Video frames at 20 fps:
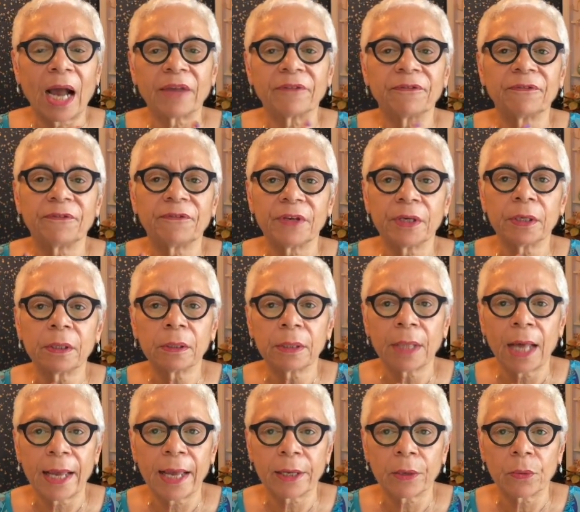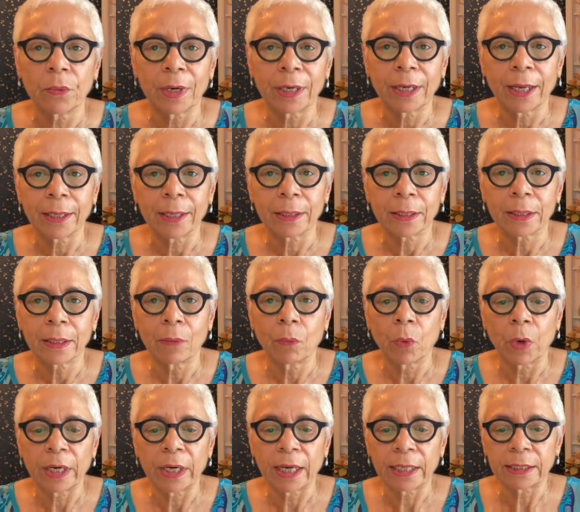I feel like when
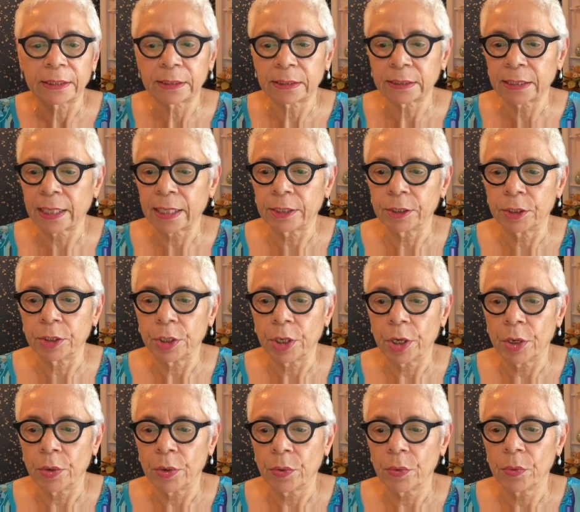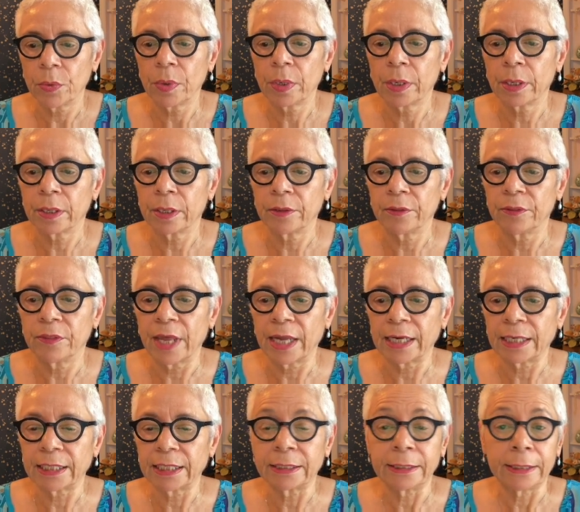I said no,
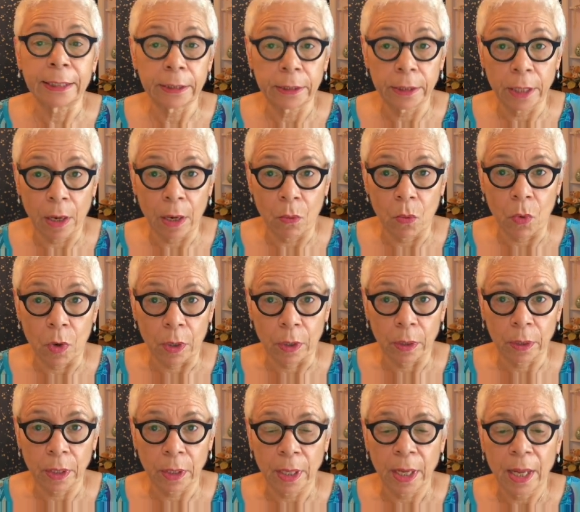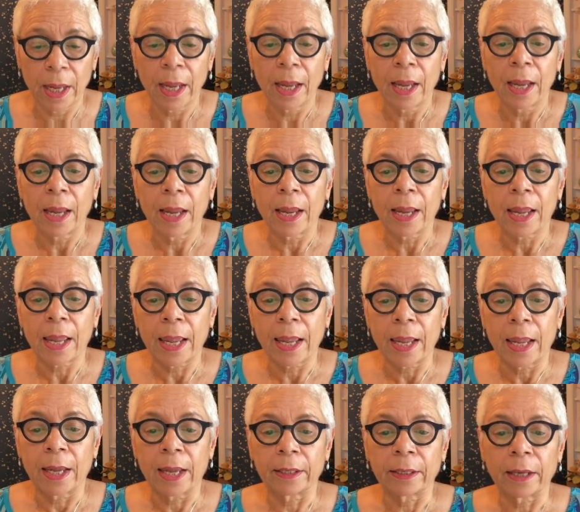that it did not work.
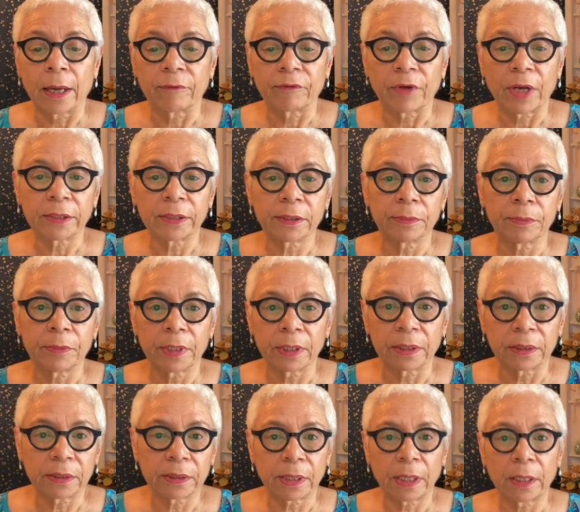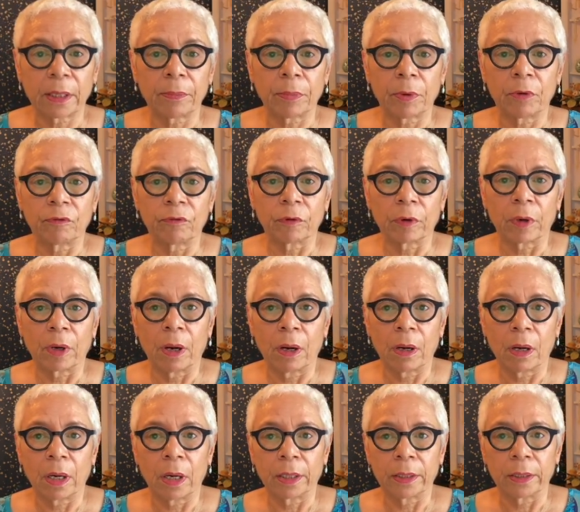And I've got some things set up over
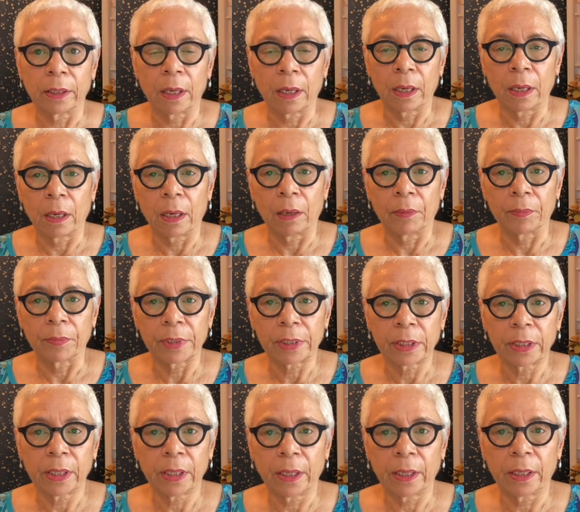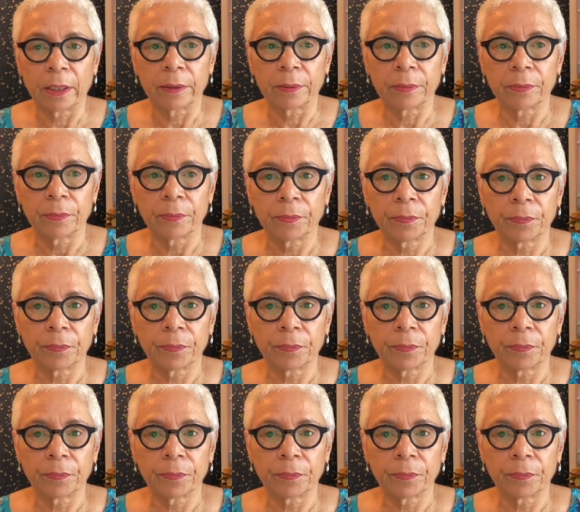on Kit